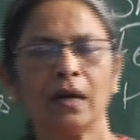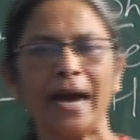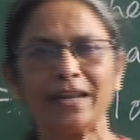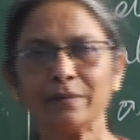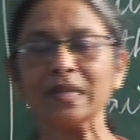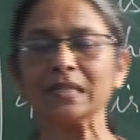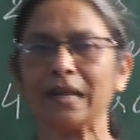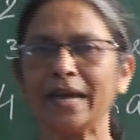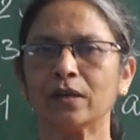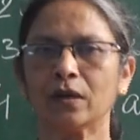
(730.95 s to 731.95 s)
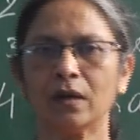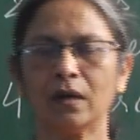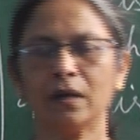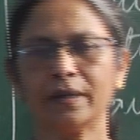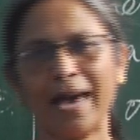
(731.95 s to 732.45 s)
animals like
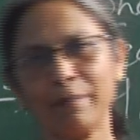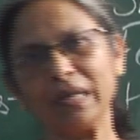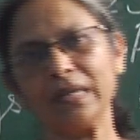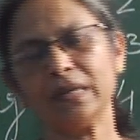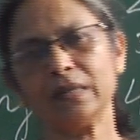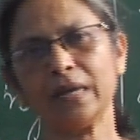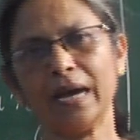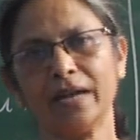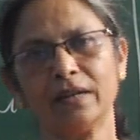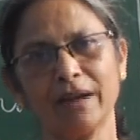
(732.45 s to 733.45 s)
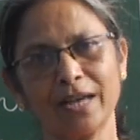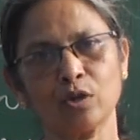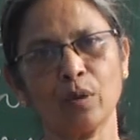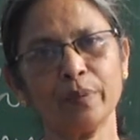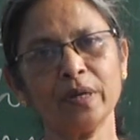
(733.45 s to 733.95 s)
chameleon and
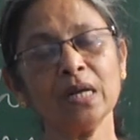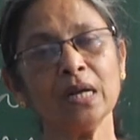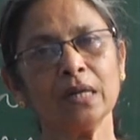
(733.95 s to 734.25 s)
grasshopper,